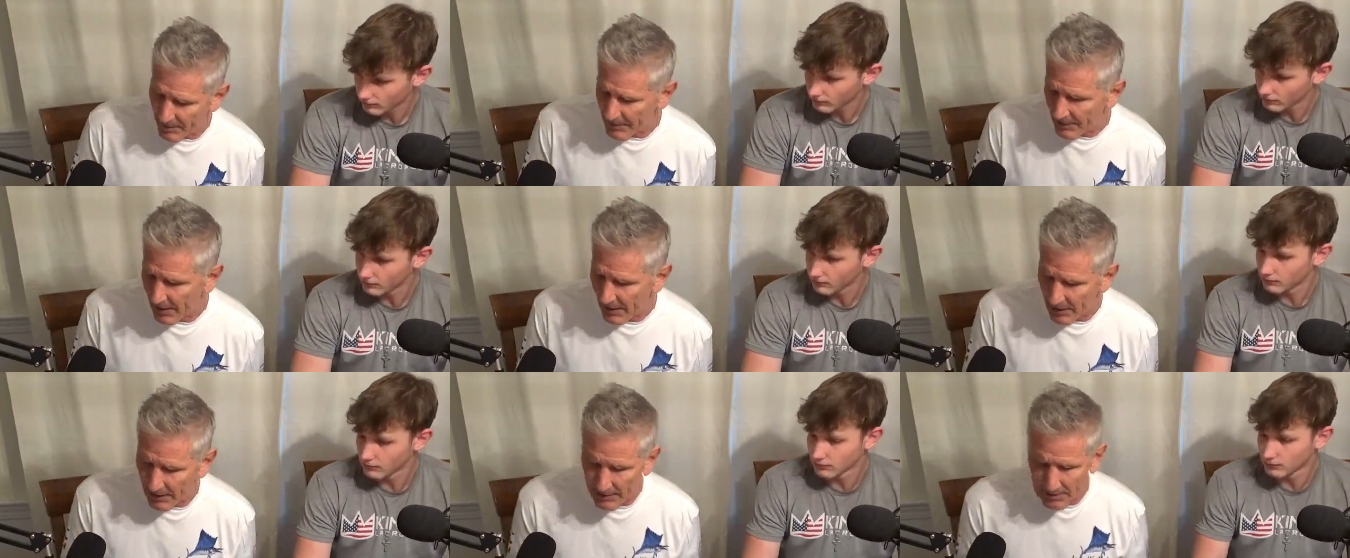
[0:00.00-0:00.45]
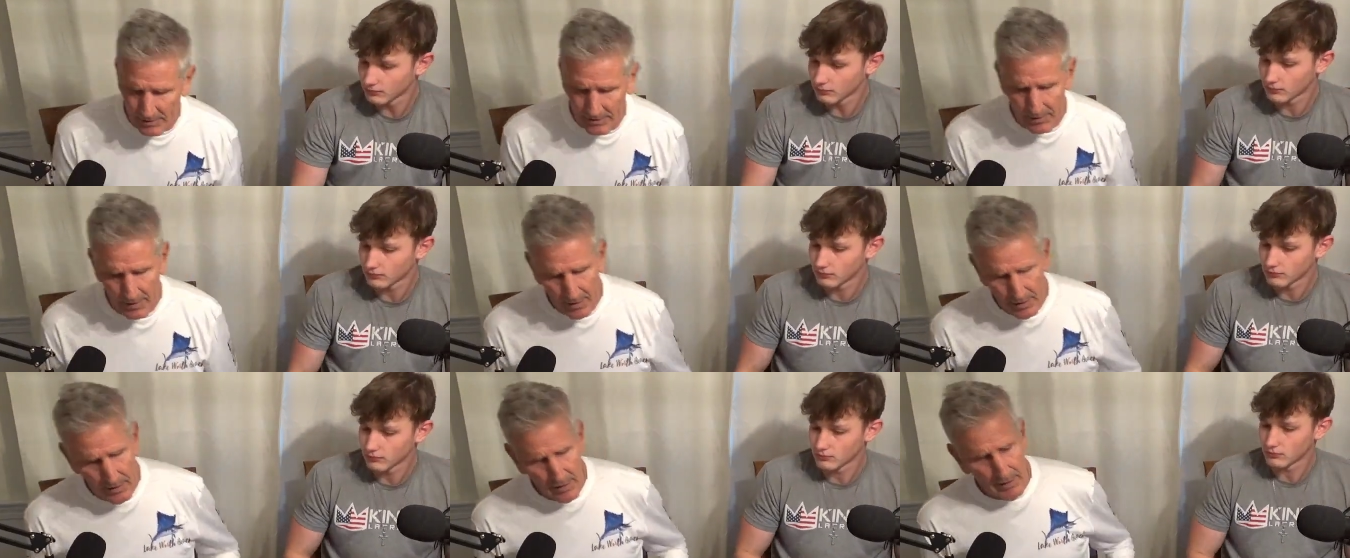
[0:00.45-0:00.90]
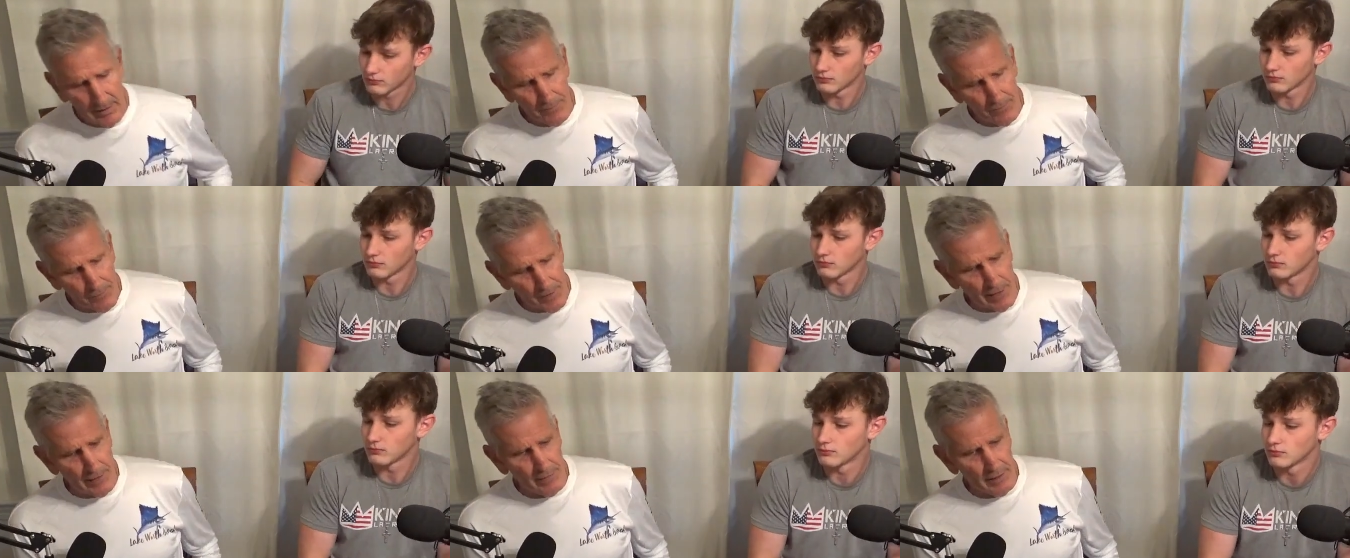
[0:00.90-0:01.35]
Speaker 1: of day is
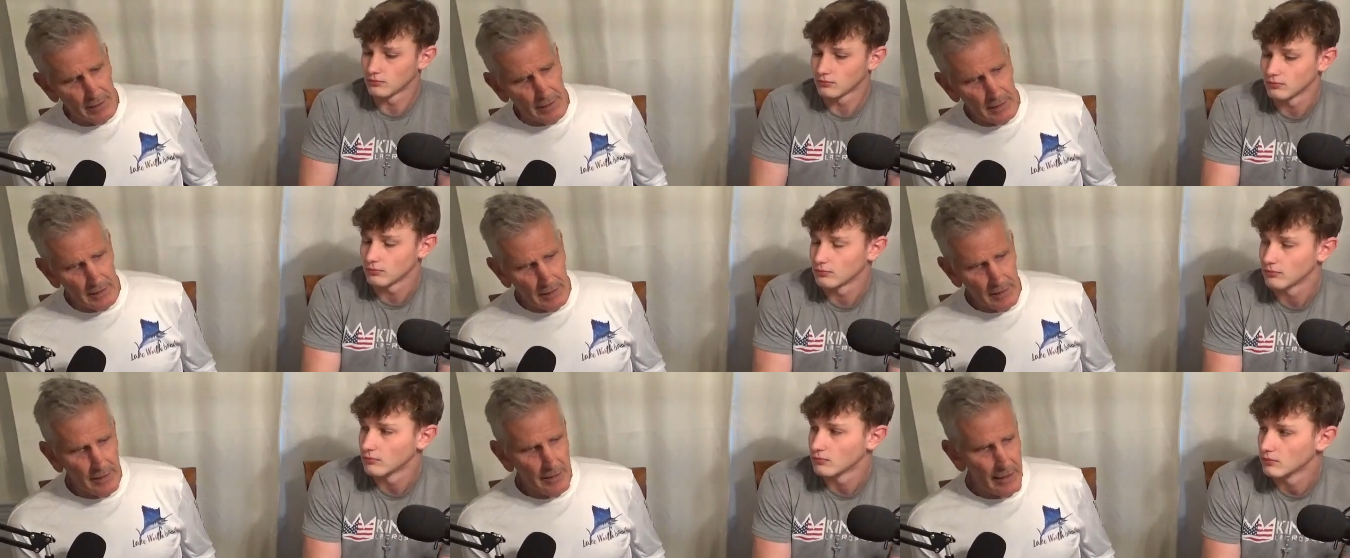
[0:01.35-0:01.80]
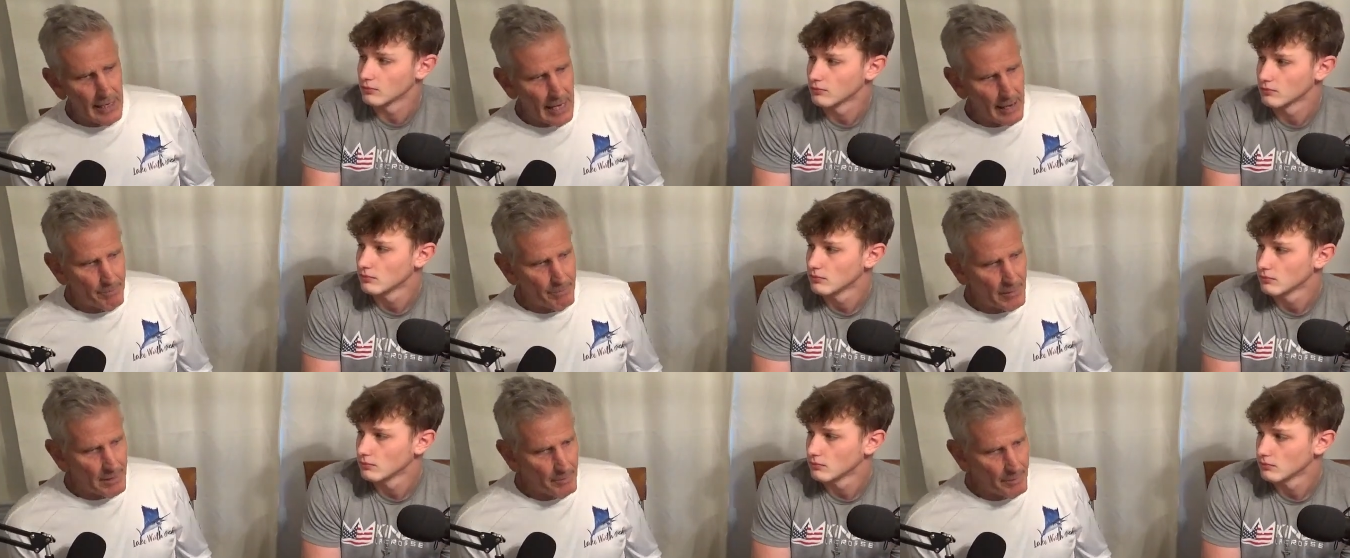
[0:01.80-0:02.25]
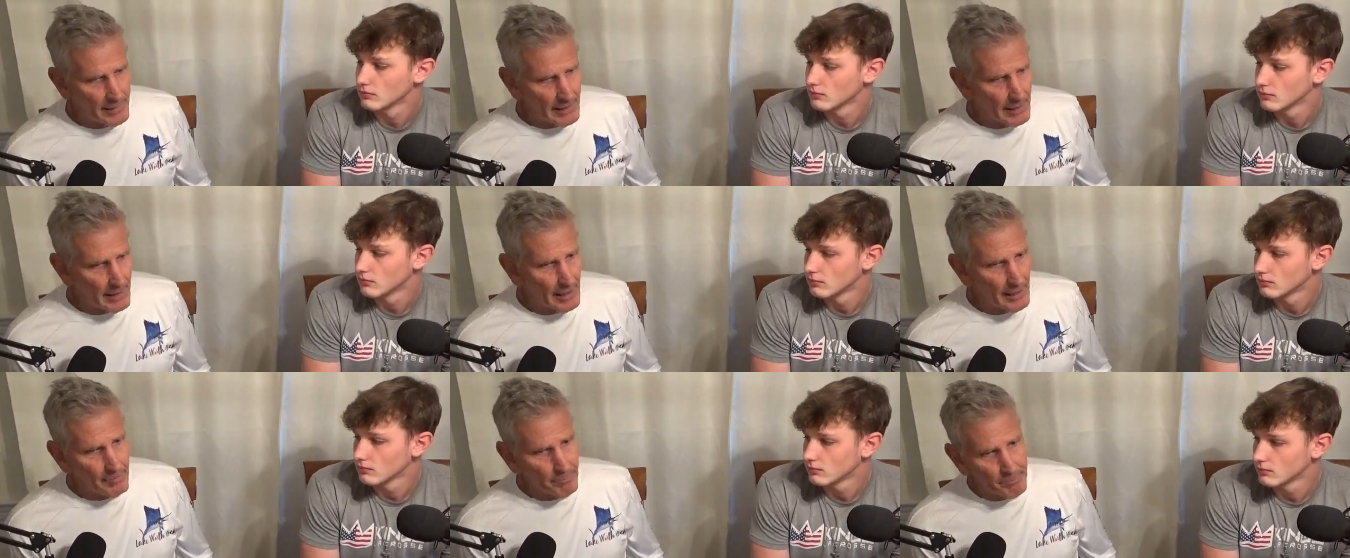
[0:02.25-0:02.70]
friendly happy to be
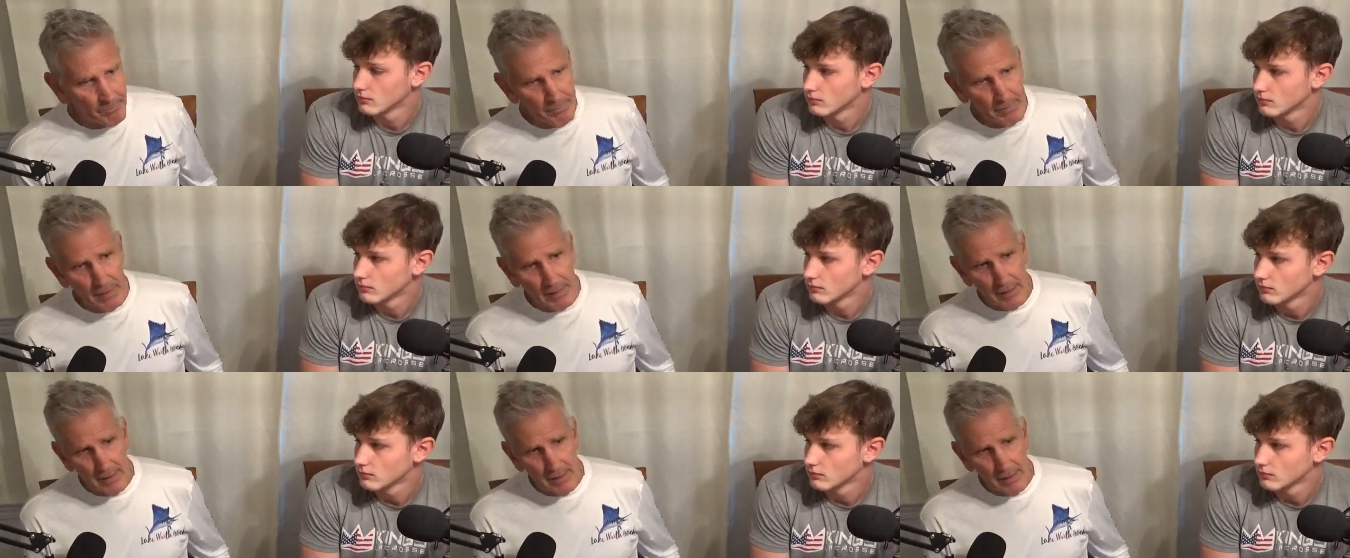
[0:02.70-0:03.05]
up